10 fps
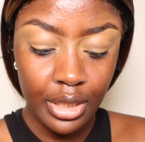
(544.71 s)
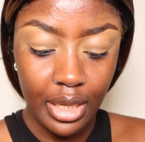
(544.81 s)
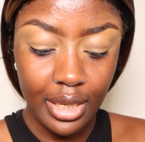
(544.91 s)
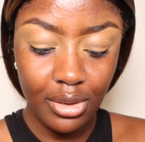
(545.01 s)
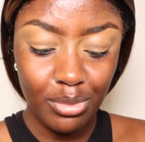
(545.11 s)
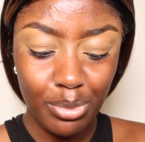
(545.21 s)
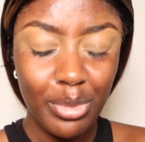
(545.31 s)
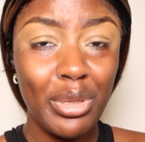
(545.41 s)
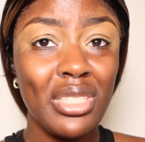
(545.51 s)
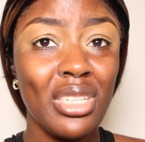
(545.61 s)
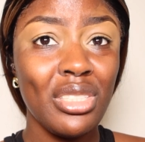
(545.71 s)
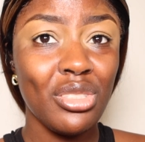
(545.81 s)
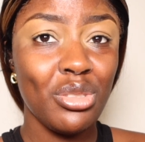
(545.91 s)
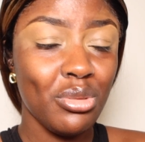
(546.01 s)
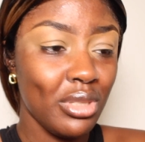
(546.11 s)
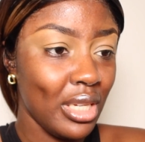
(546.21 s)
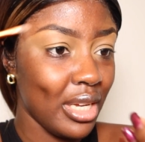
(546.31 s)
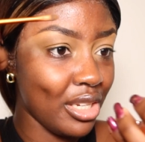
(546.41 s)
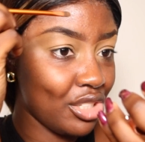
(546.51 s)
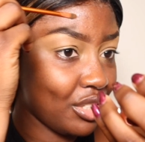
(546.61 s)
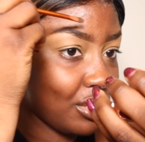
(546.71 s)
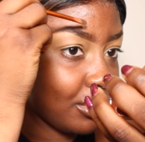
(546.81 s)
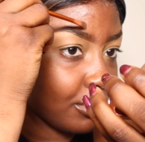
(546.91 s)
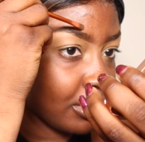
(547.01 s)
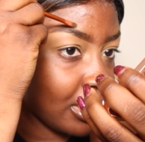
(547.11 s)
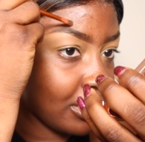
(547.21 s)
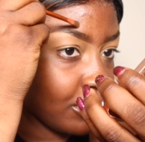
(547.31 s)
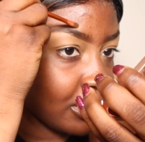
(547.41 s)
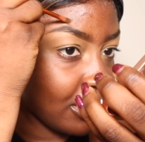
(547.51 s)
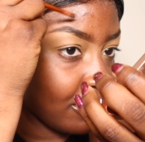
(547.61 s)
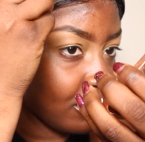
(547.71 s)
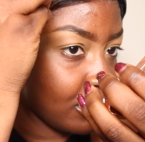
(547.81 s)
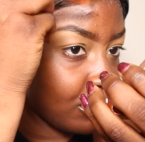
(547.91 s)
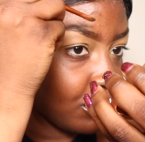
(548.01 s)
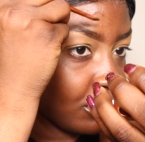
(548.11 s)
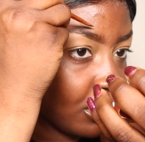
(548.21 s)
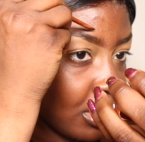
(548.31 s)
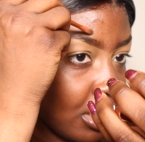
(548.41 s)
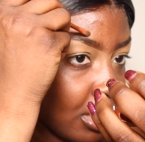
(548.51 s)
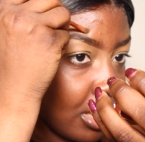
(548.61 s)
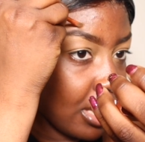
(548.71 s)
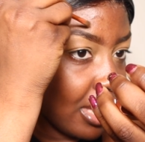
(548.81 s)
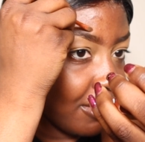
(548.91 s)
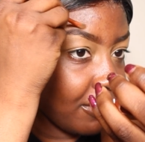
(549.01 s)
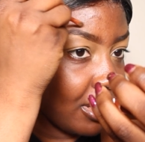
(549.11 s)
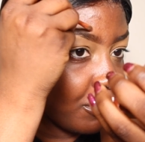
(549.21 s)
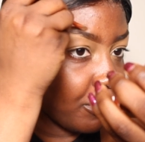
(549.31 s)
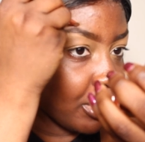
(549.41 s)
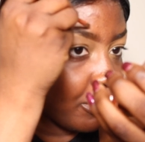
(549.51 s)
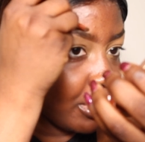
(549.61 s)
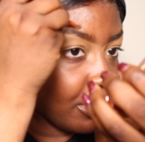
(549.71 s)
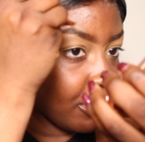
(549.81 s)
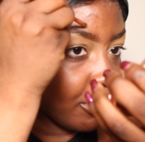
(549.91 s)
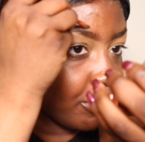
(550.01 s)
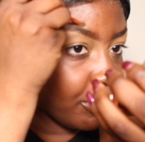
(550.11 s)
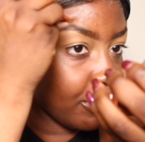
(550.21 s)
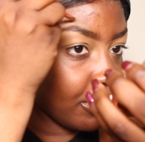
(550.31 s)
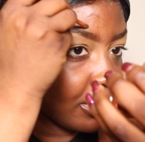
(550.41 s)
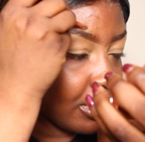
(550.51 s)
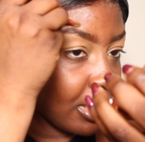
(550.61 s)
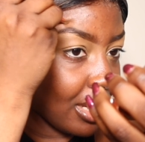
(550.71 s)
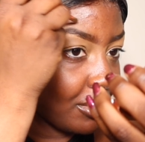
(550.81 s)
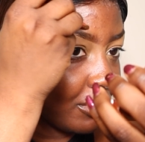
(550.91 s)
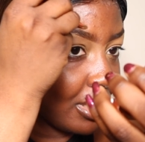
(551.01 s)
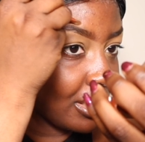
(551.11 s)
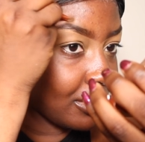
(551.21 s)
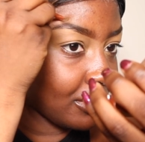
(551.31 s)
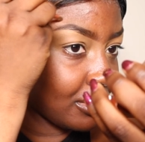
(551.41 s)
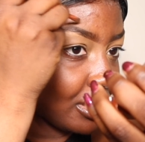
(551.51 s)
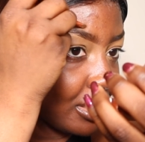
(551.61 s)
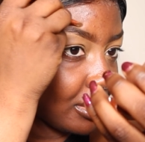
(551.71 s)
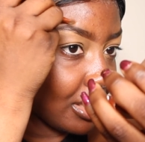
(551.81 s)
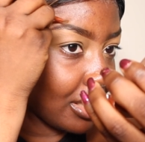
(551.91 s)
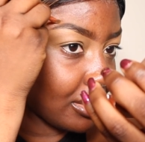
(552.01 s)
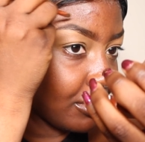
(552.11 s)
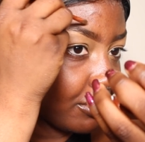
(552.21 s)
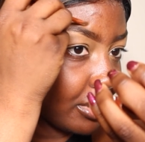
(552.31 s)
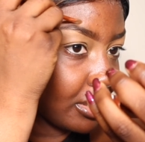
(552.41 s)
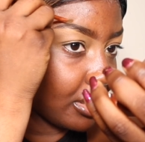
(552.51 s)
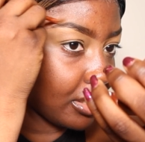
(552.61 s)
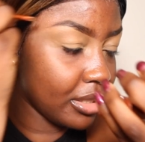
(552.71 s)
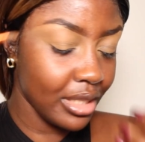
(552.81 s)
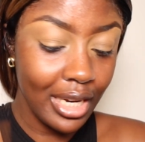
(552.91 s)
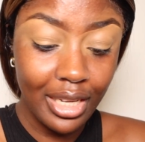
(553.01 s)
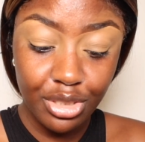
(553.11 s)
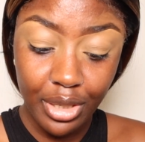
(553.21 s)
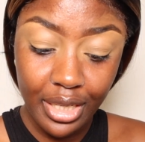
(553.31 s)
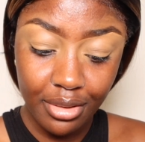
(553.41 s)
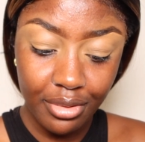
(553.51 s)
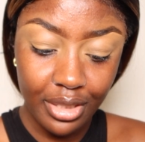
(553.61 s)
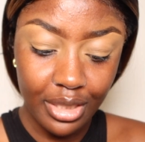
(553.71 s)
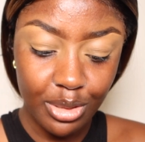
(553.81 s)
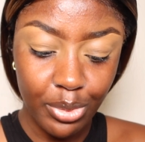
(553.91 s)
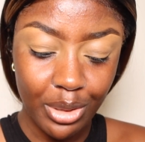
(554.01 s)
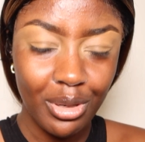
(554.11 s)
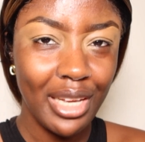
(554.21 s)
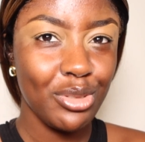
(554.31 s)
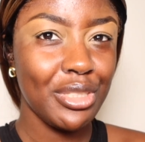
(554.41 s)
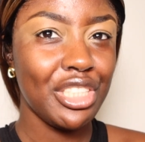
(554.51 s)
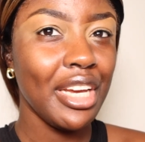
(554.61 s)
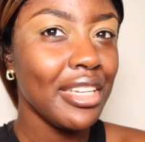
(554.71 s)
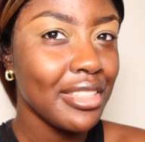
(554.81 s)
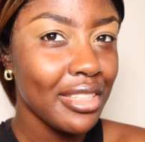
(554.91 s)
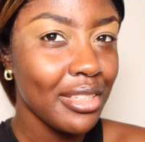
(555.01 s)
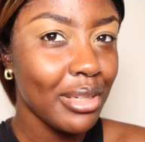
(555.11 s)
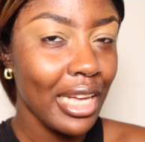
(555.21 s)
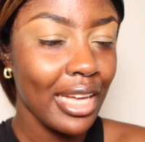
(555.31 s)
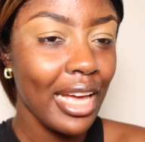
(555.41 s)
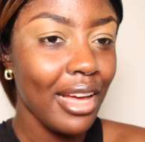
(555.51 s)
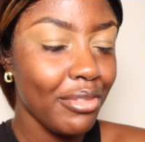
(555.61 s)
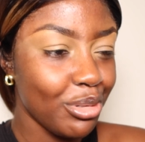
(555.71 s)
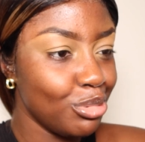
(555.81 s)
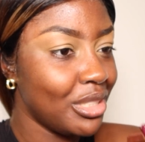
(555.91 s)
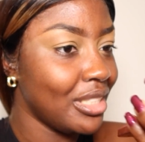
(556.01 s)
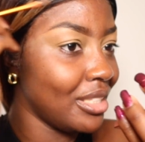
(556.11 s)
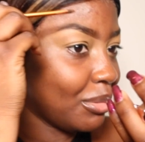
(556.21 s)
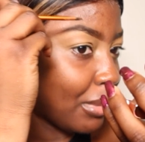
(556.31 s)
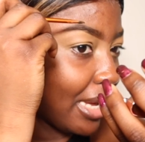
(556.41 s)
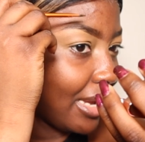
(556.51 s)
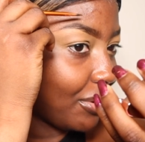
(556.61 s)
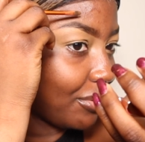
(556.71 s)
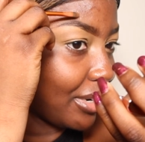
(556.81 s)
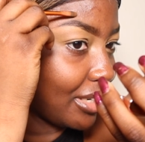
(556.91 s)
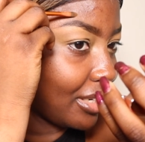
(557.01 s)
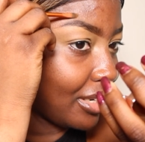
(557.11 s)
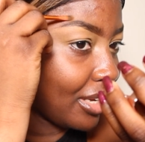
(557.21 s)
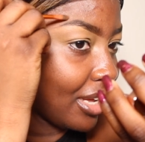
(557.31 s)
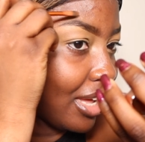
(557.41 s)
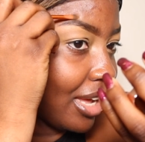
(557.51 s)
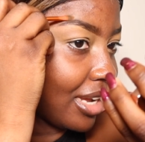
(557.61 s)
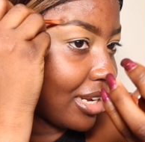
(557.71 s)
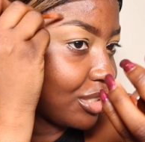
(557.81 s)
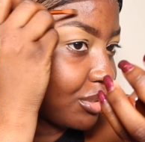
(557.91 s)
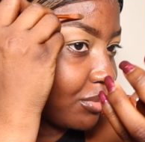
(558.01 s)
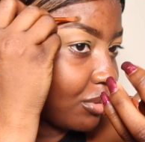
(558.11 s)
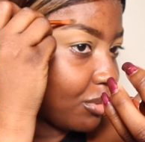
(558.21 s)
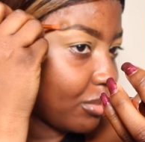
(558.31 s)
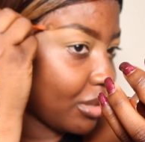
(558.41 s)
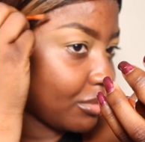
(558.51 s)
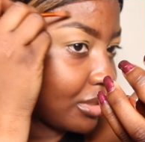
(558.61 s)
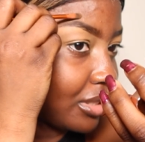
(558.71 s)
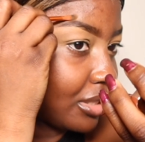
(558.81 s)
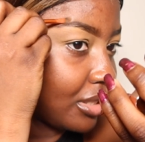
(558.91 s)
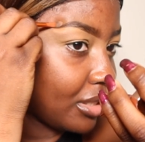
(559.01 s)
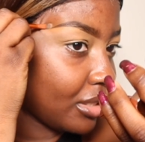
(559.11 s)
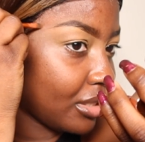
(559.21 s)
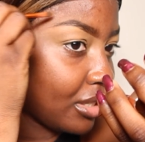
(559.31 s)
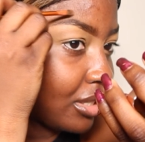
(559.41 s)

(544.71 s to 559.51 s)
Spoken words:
And I would basically just do the edge. That's what I've always known. I feel like with my makeup, I don't like to change like different things. I like trying different things, but I don't like to change it. Like I have a routine in my head already, and I just follow my routine.